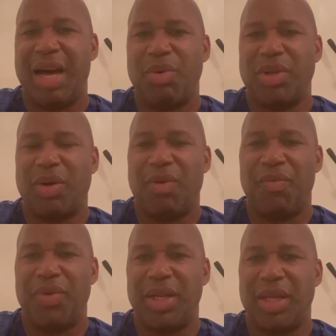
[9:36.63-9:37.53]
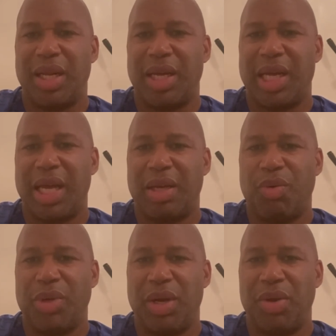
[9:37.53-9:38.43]
I wasn't confident, you know.
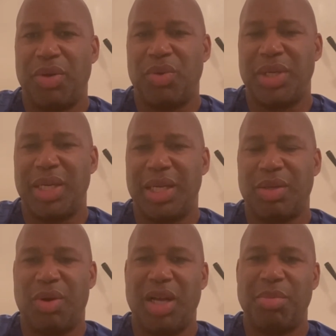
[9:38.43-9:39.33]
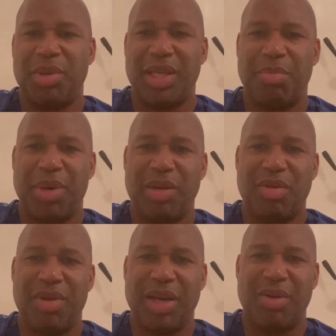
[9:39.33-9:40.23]
Although Jorginho's got 100%
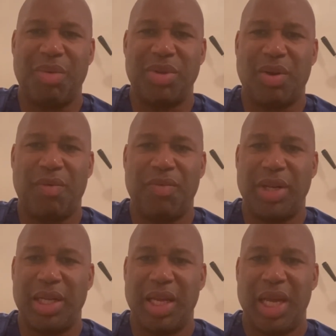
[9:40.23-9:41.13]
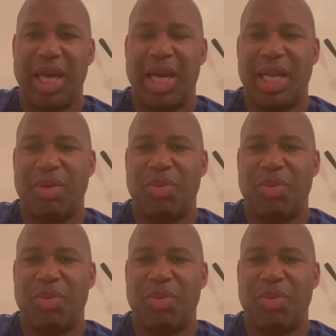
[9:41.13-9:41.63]
penalty record, I wasn't confident. And